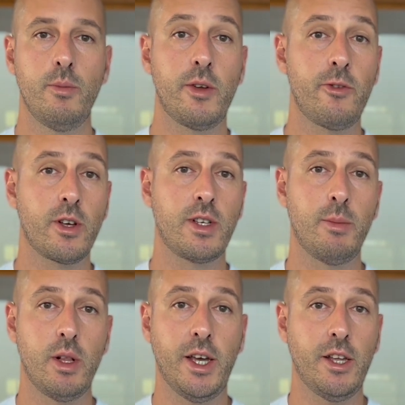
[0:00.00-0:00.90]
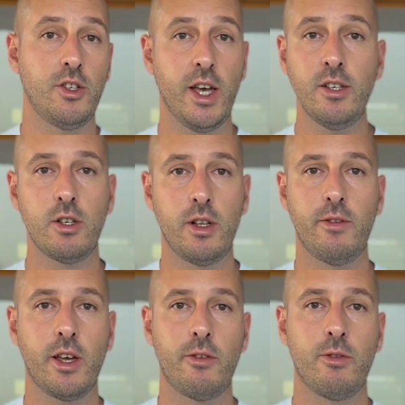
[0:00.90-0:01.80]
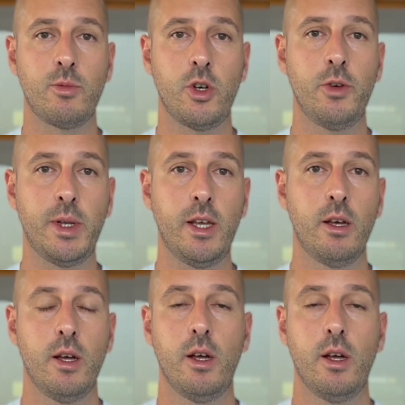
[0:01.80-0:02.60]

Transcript: But for example, a GS certificate from Germany